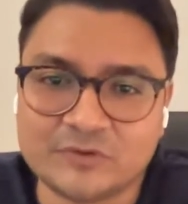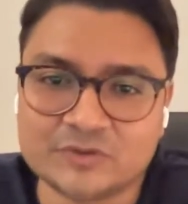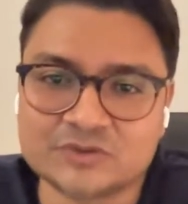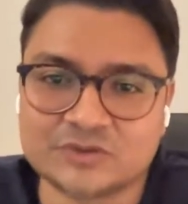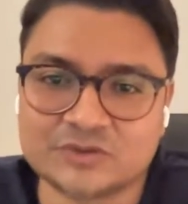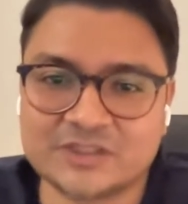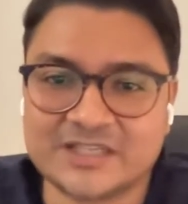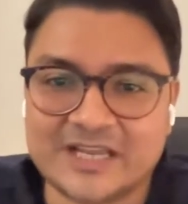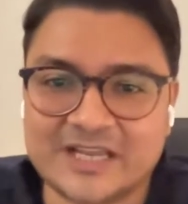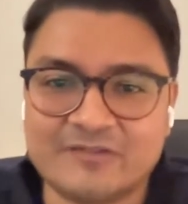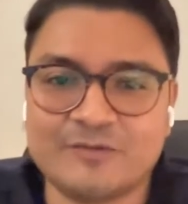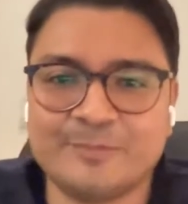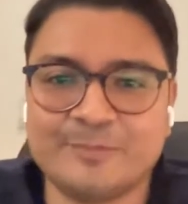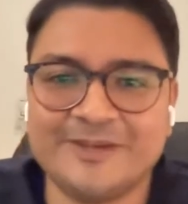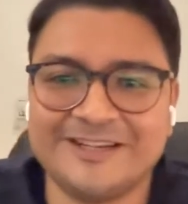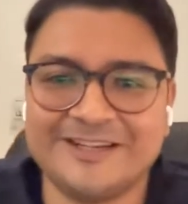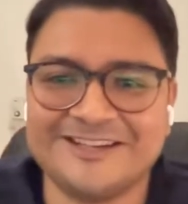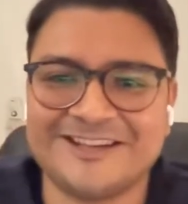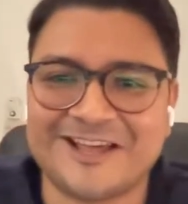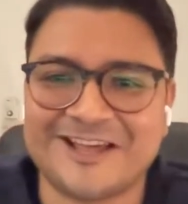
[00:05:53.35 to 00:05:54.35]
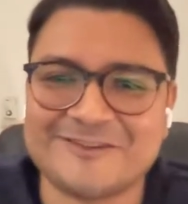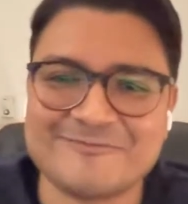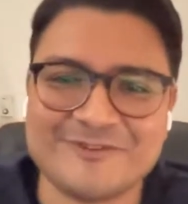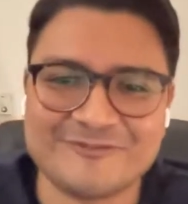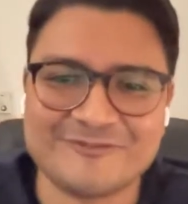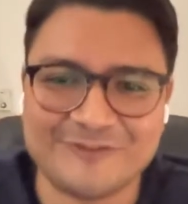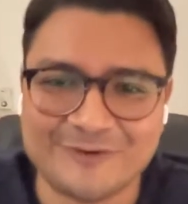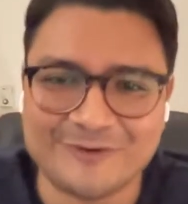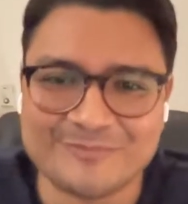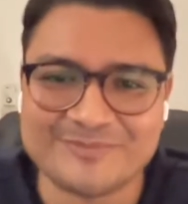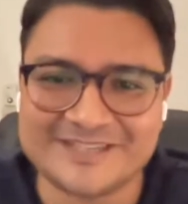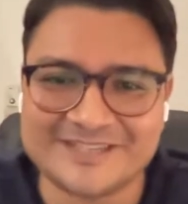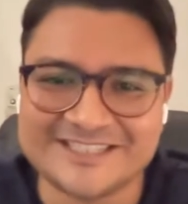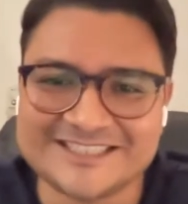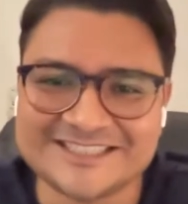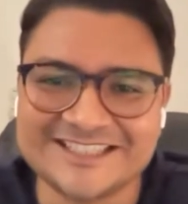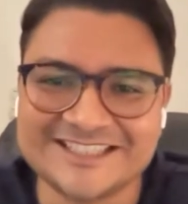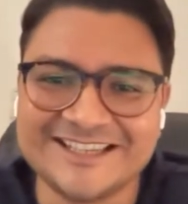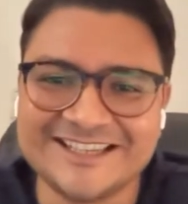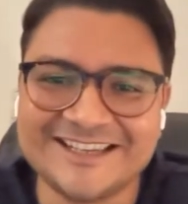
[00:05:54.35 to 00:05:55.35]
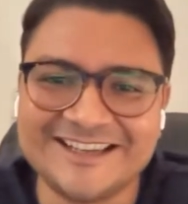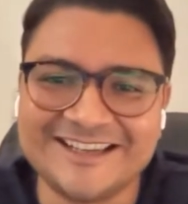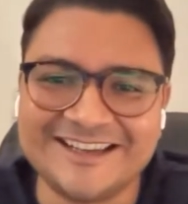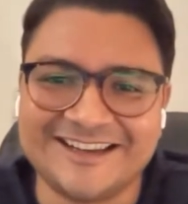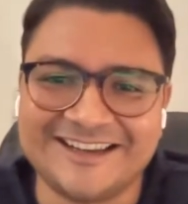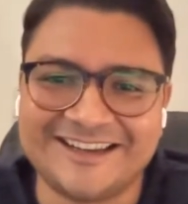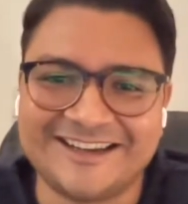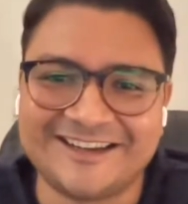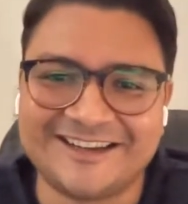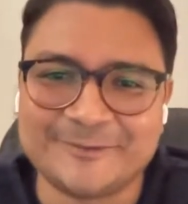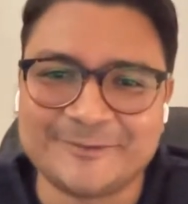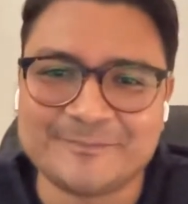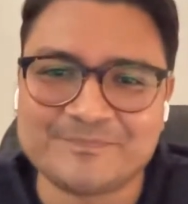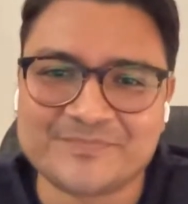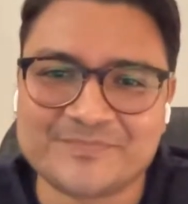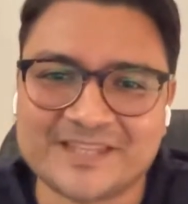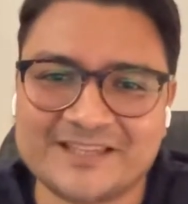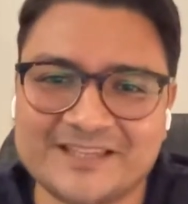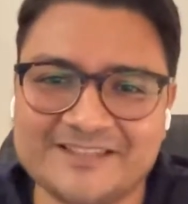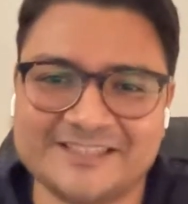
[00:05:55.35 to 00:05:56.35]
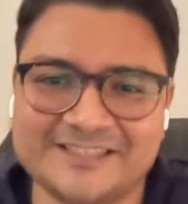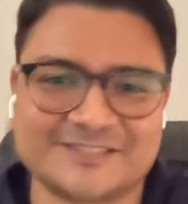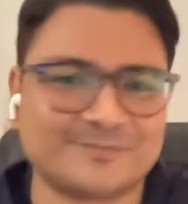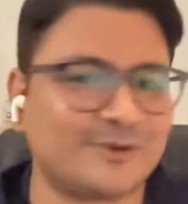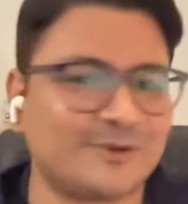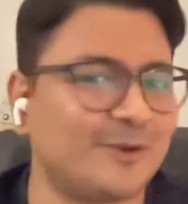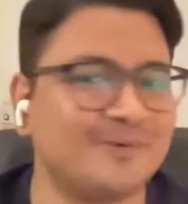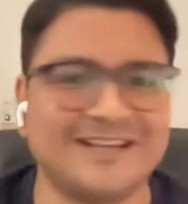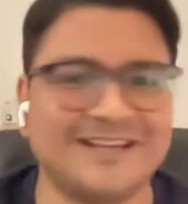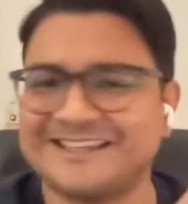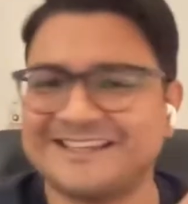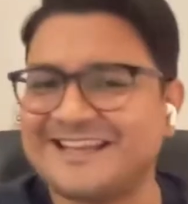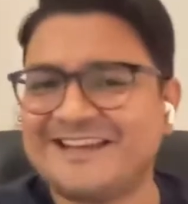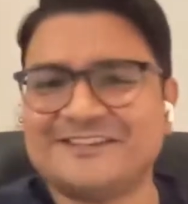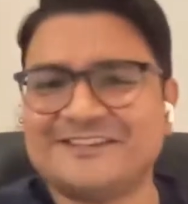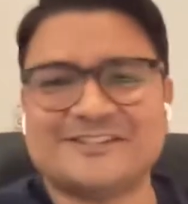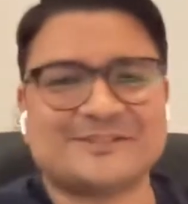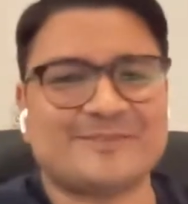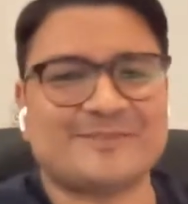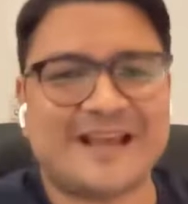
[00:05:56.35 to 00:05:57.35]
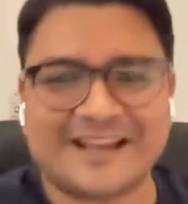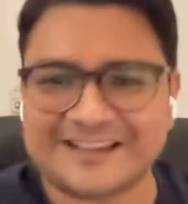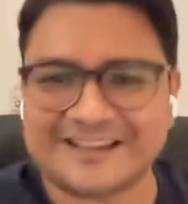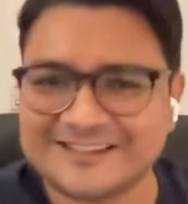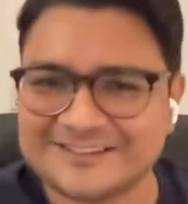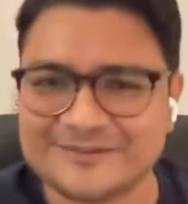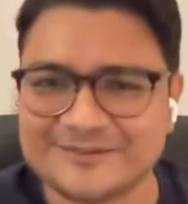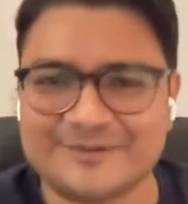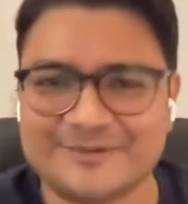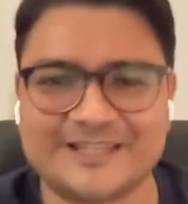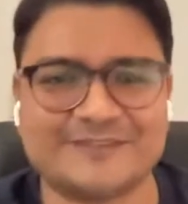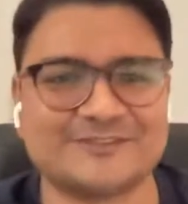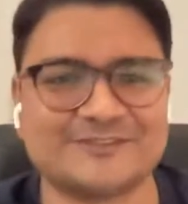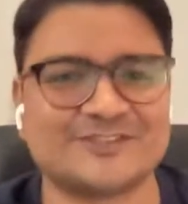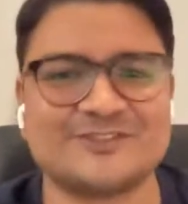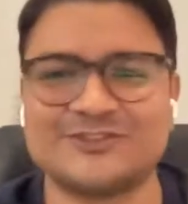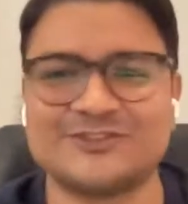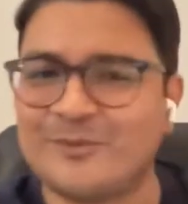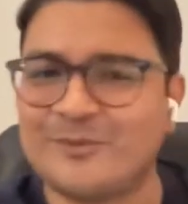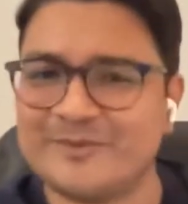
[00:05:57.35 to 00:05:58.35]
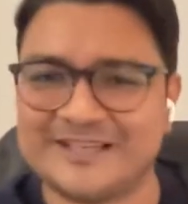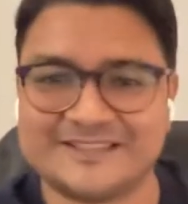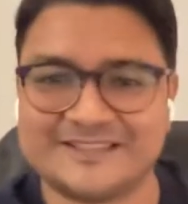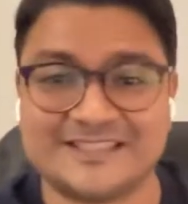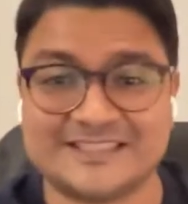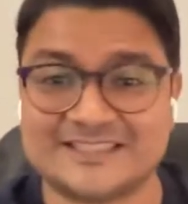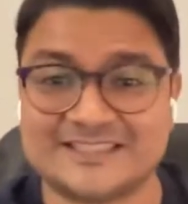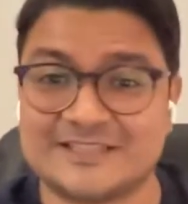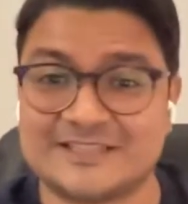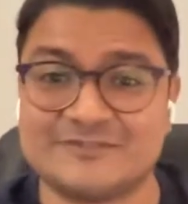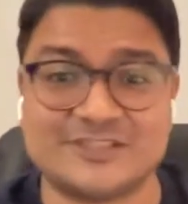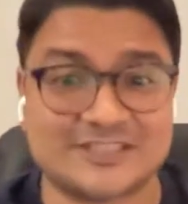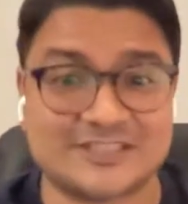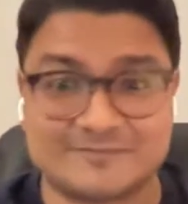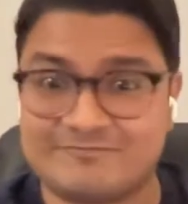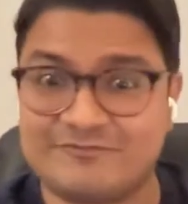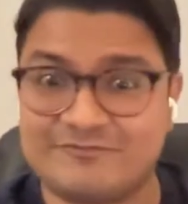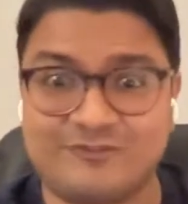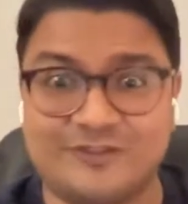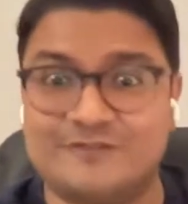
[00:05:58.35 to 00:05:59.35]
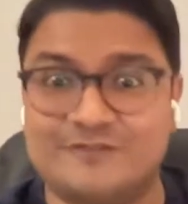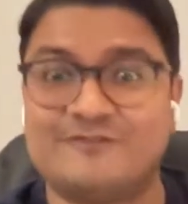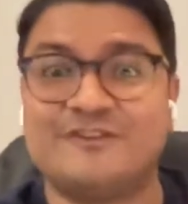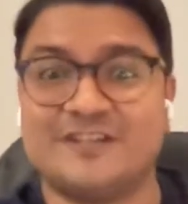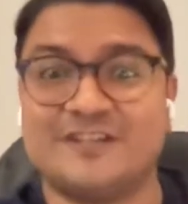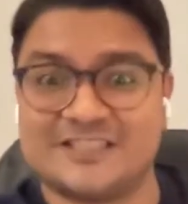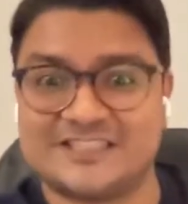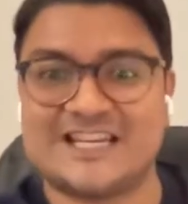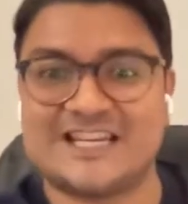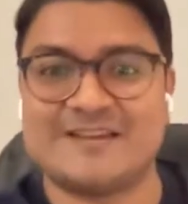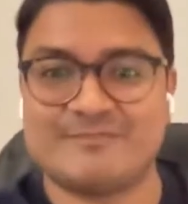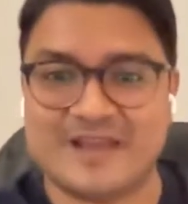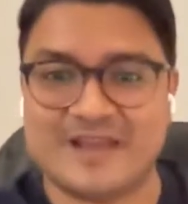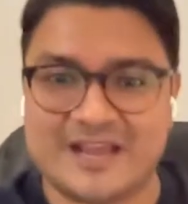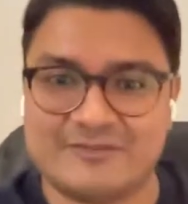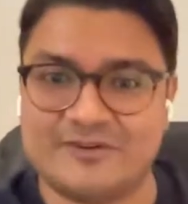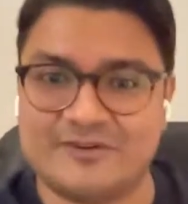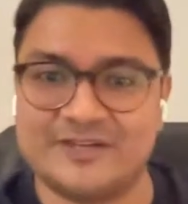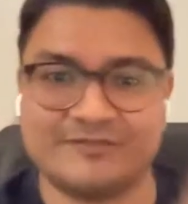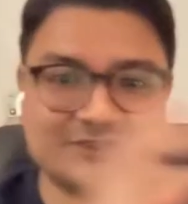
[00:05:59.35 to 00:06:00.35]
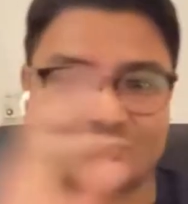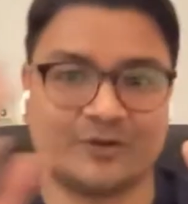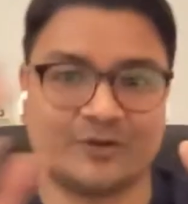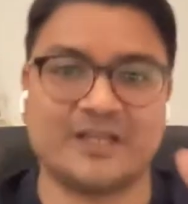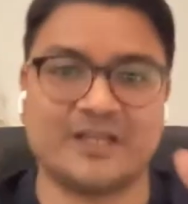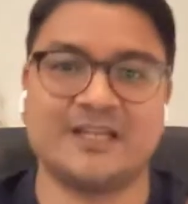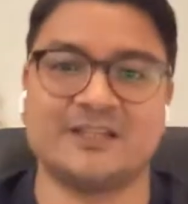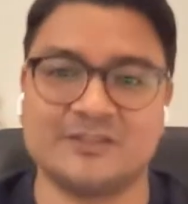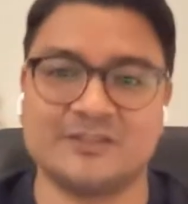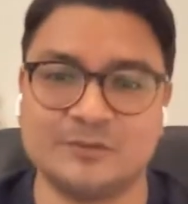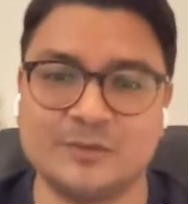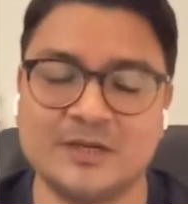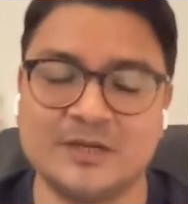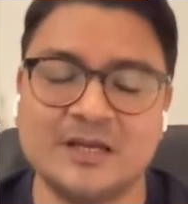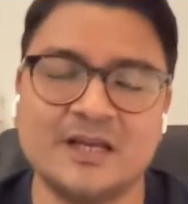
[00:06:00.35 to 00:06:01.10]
So the never been done before piece uh, is probably like 10 years back when there's so many things that just for the first time ever it was going to hit you.